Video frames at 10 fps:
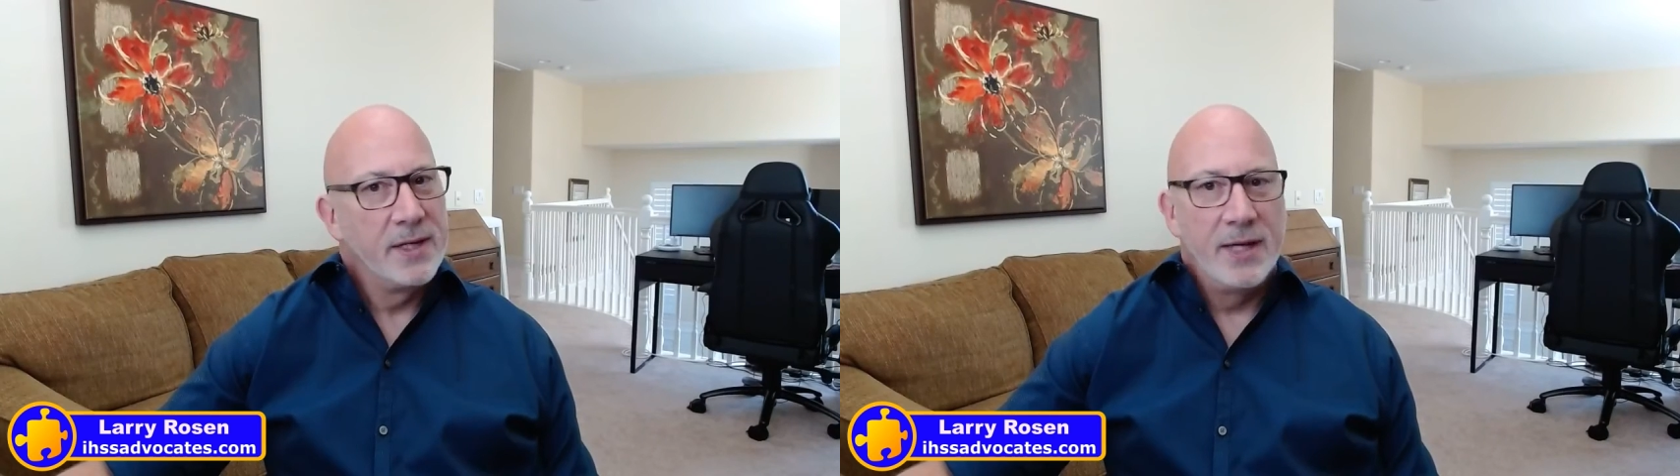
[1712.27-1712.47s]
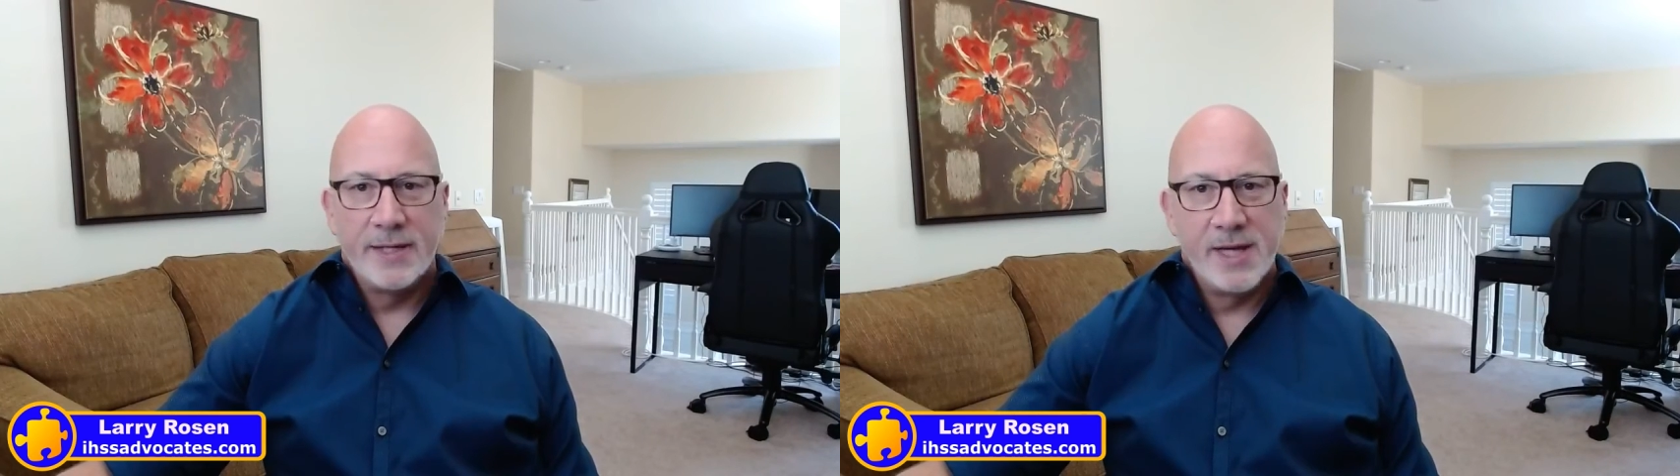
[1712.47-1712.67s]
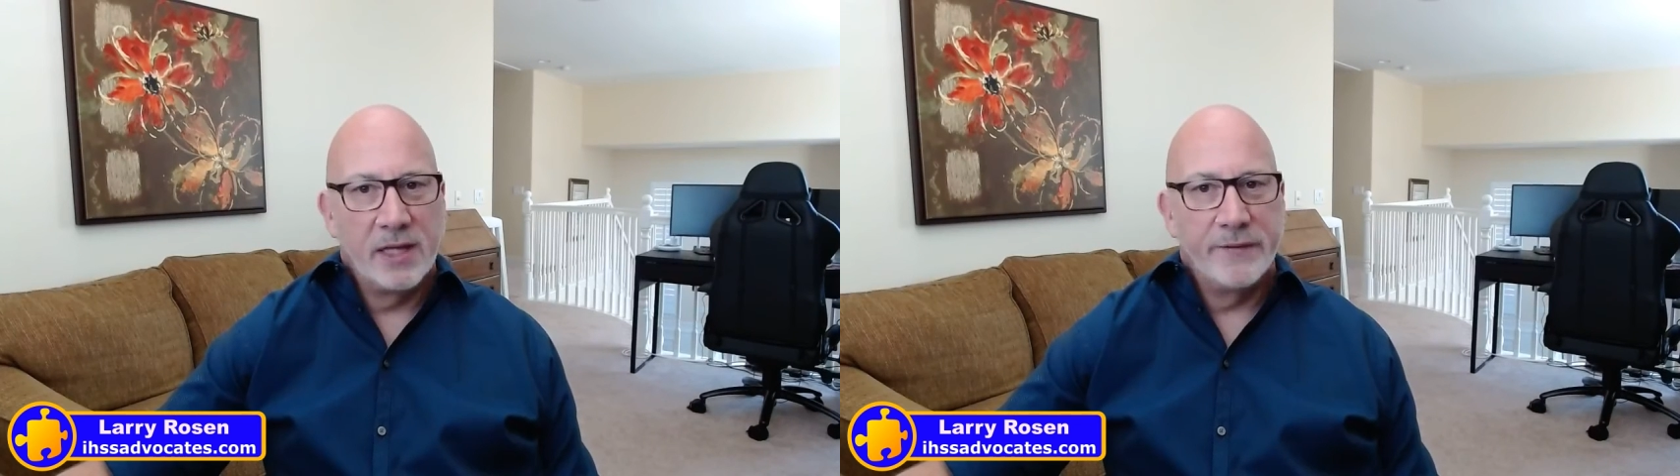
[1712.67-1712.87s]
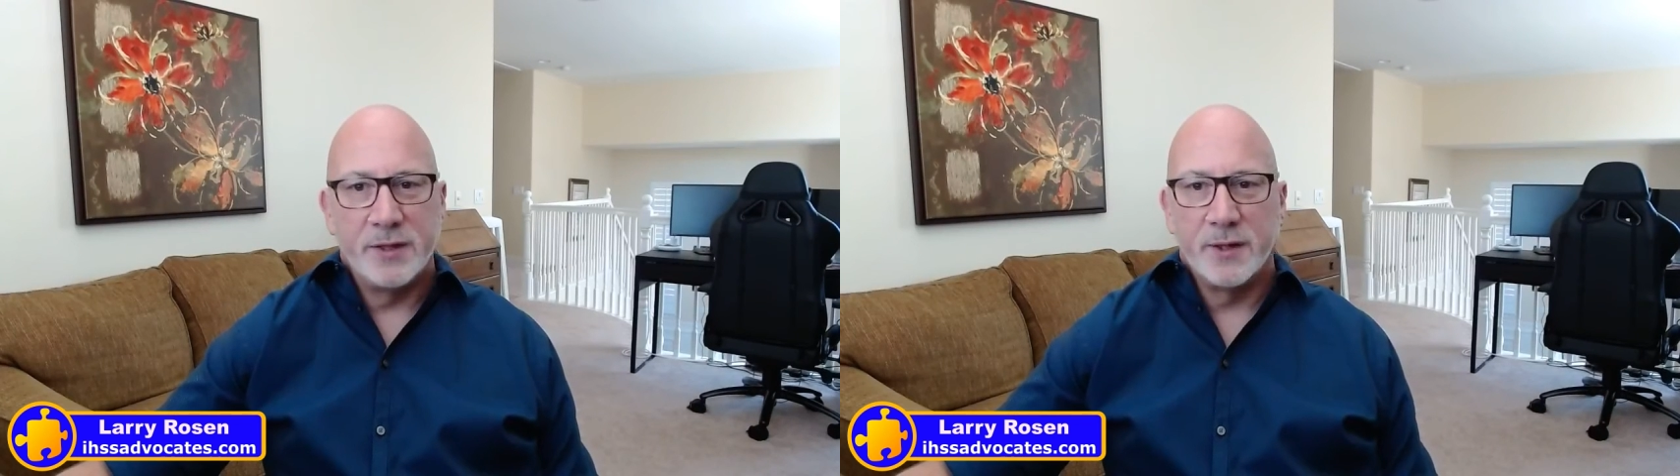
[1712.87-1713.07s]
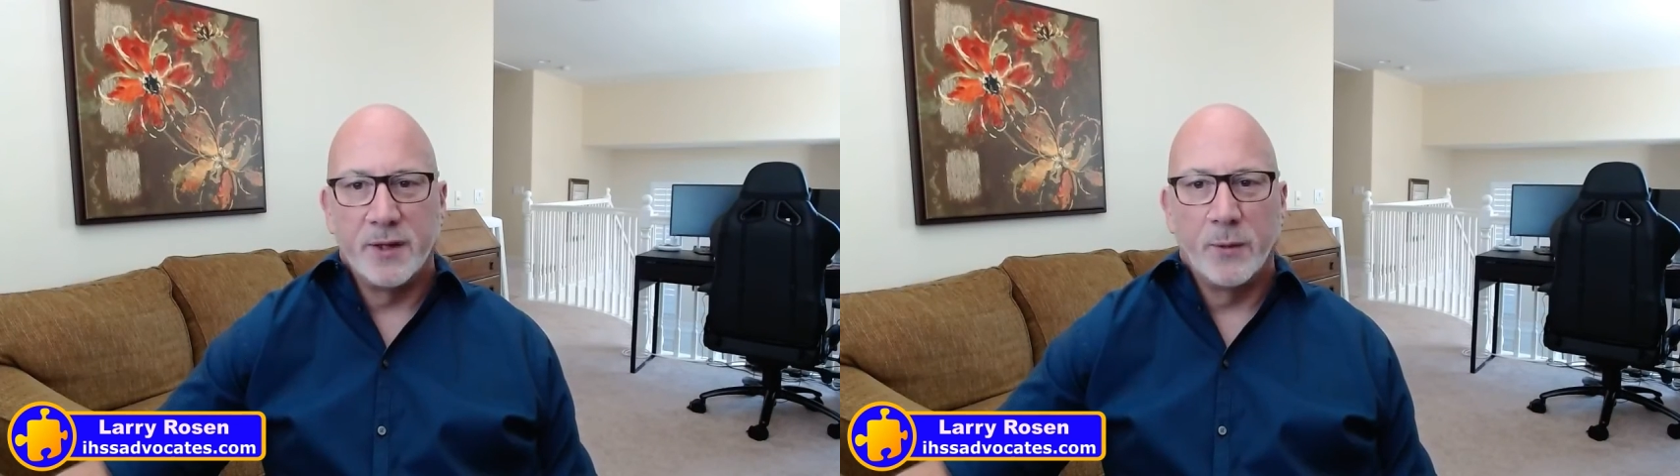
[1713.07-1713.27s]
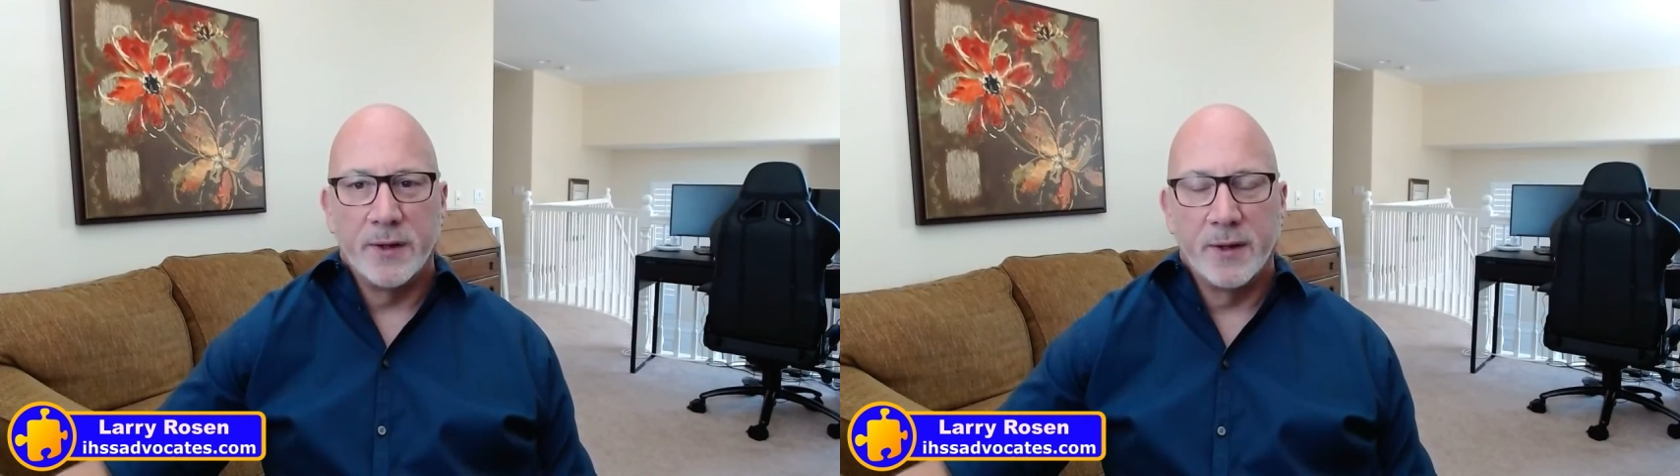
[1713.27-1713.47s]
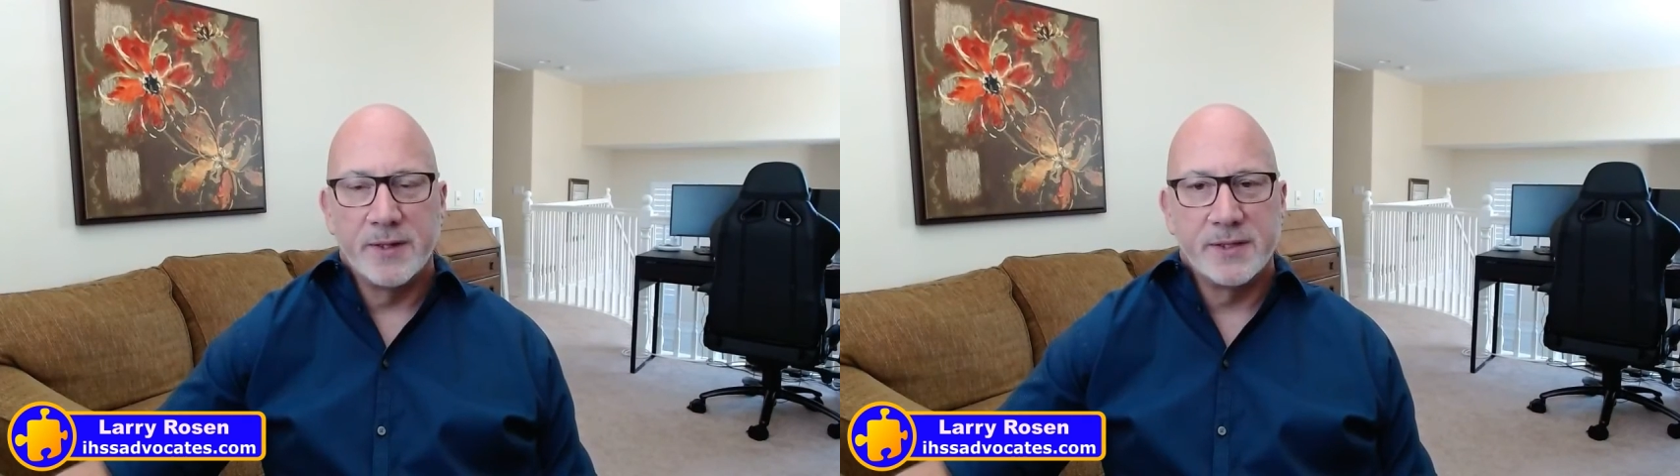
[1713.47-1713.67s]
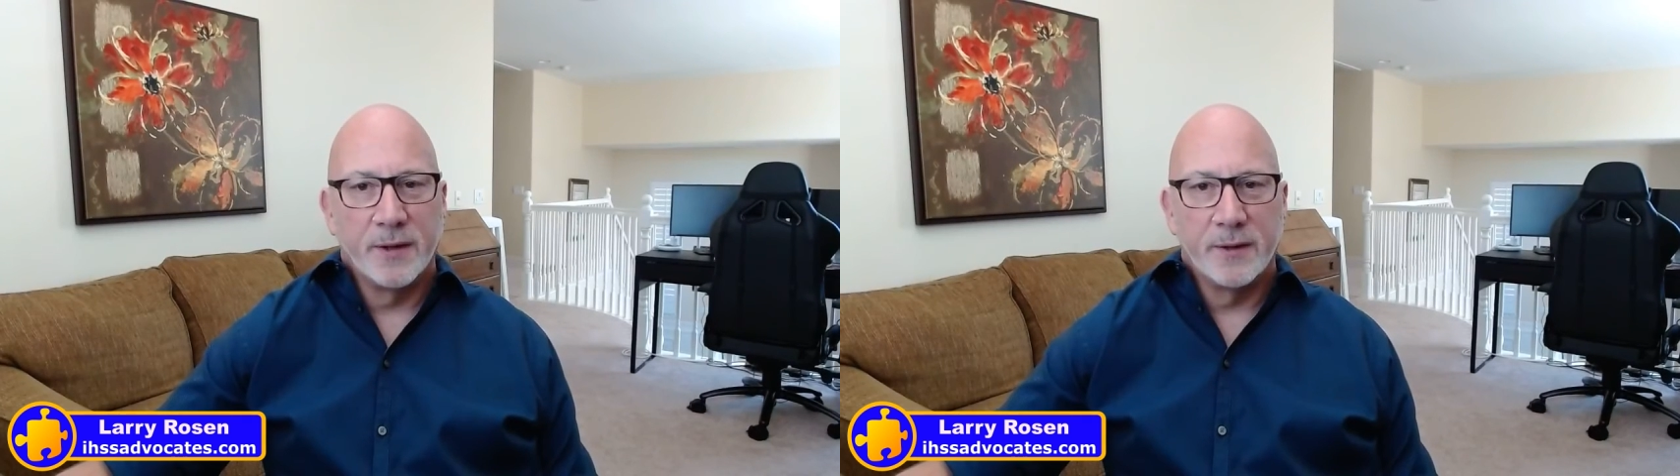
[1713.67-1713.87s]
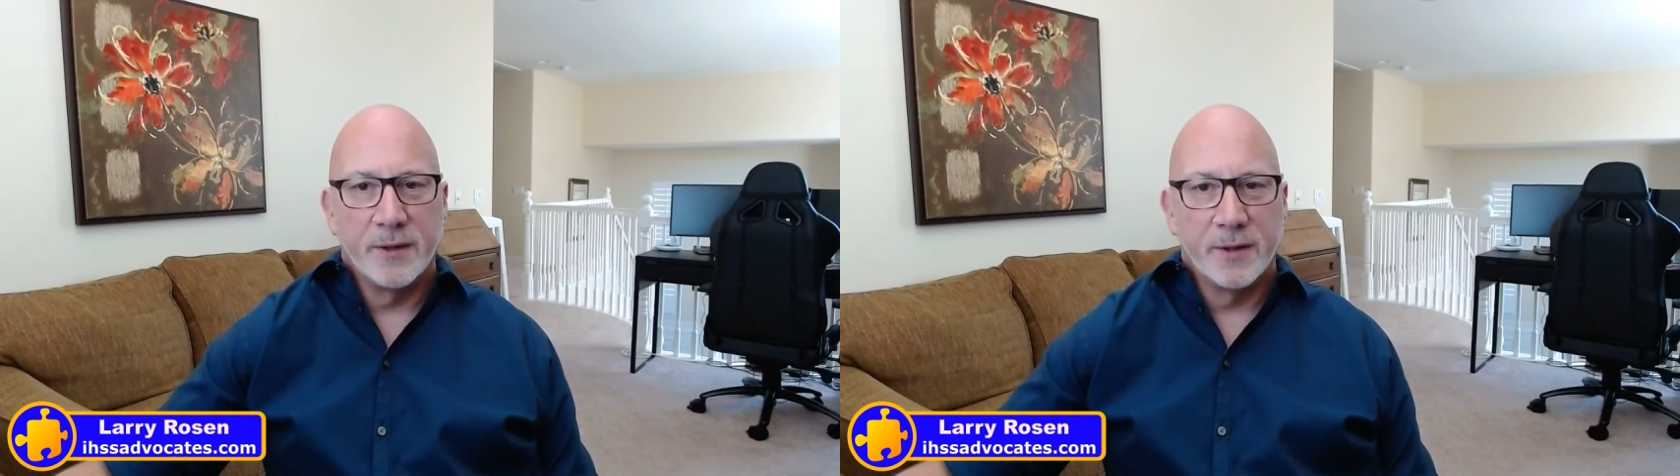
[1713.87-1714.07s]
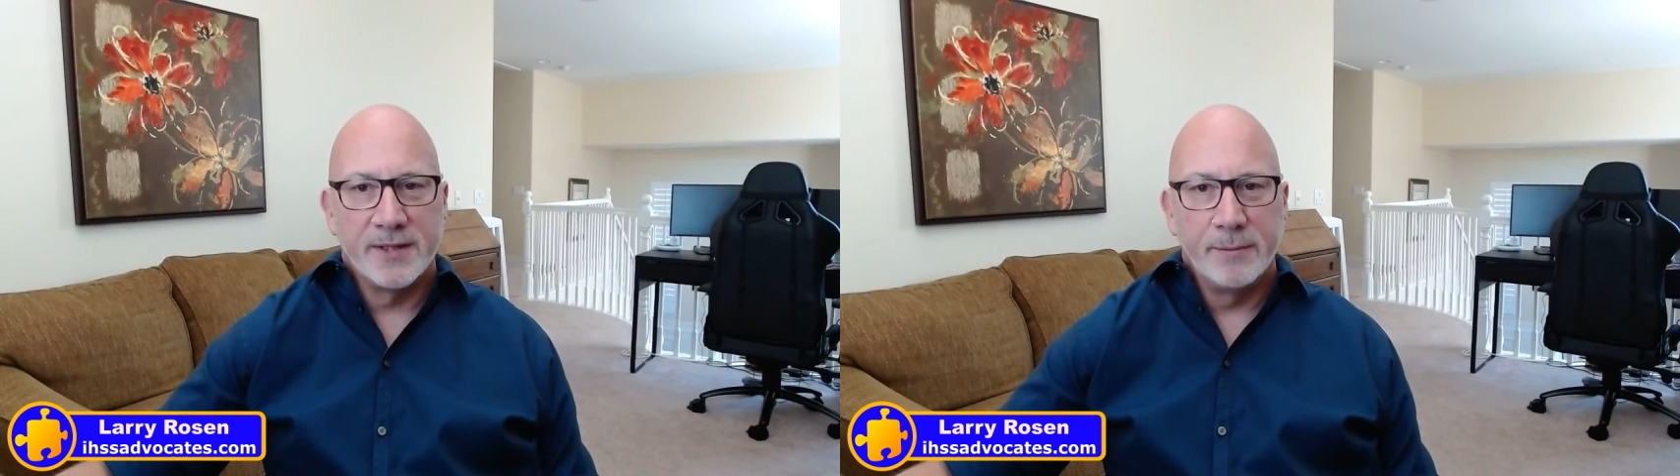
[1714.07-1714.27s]
a television or whether it's
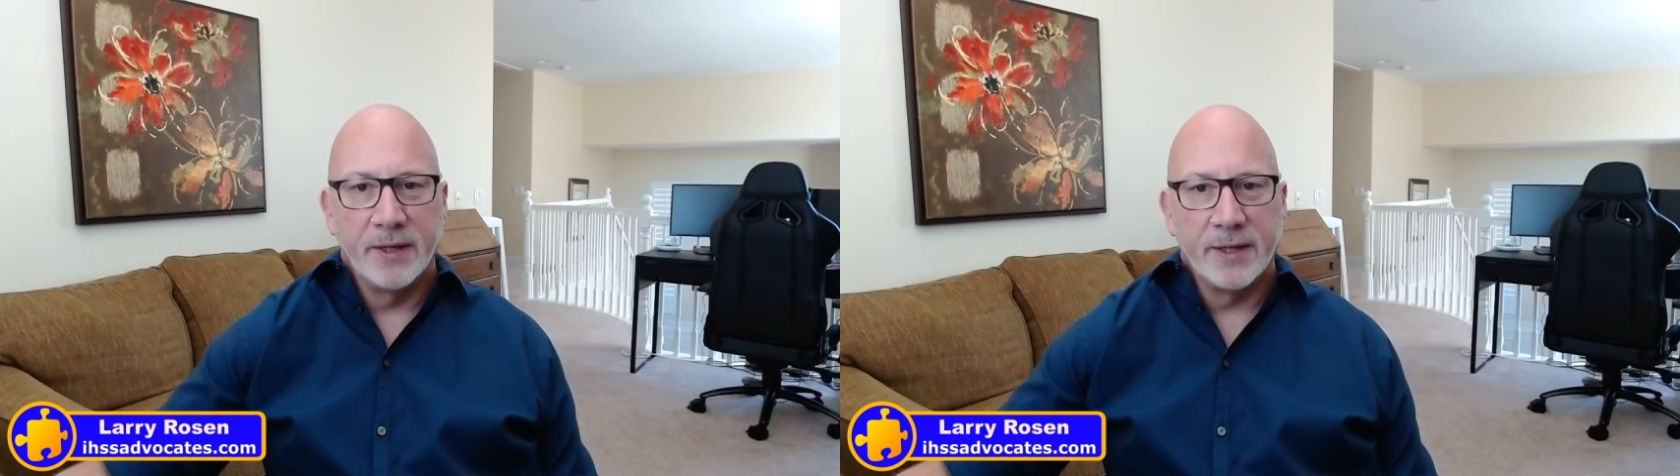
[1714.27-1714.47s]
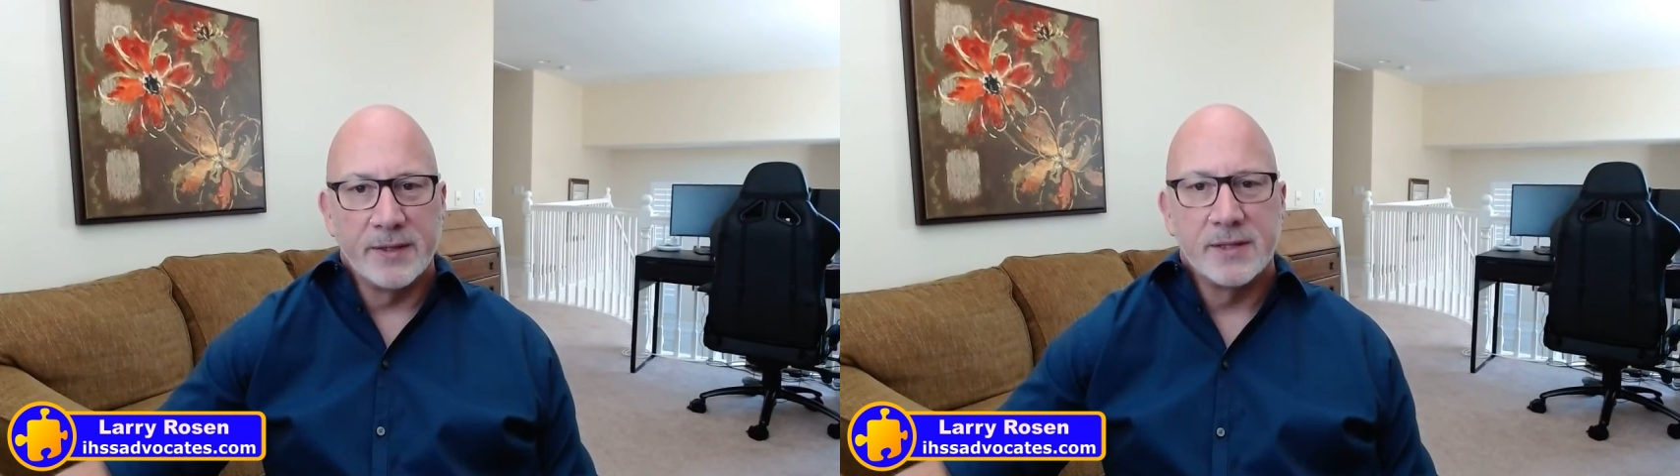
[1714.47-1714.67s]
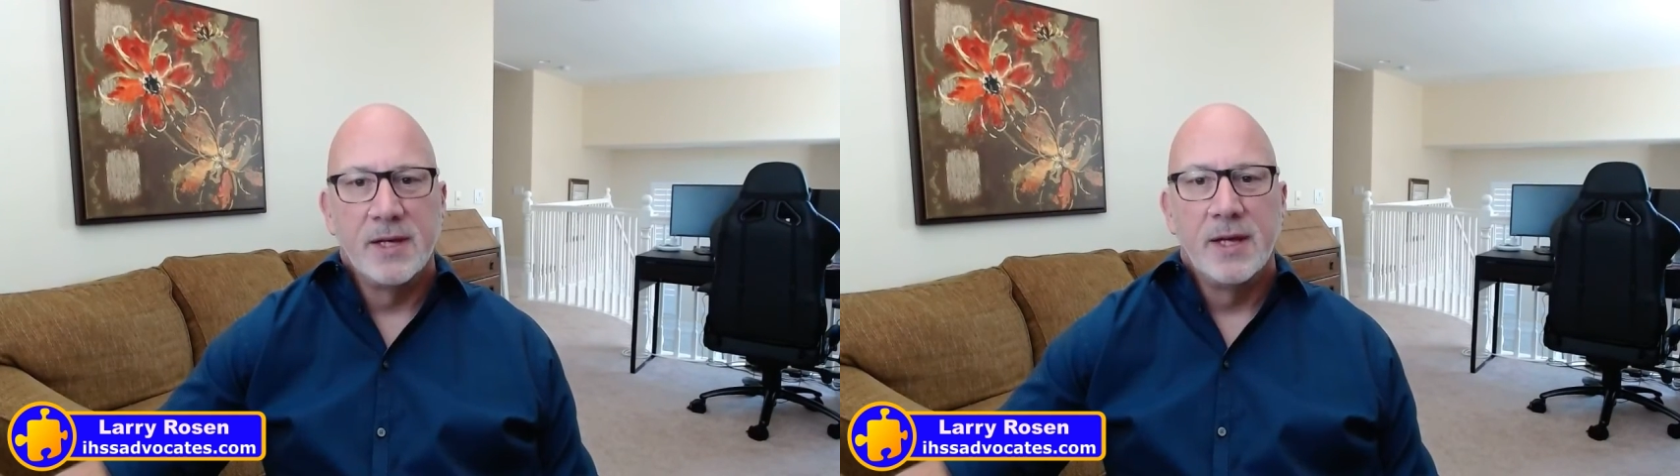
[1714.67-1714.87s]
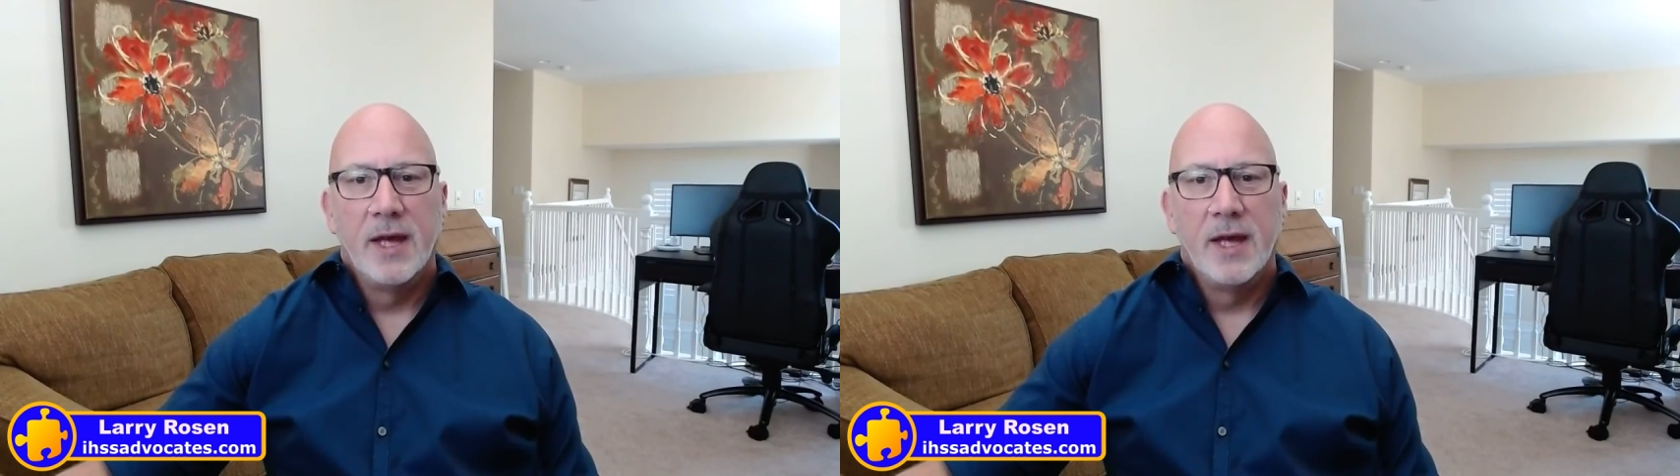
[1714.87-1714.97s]
your siblings,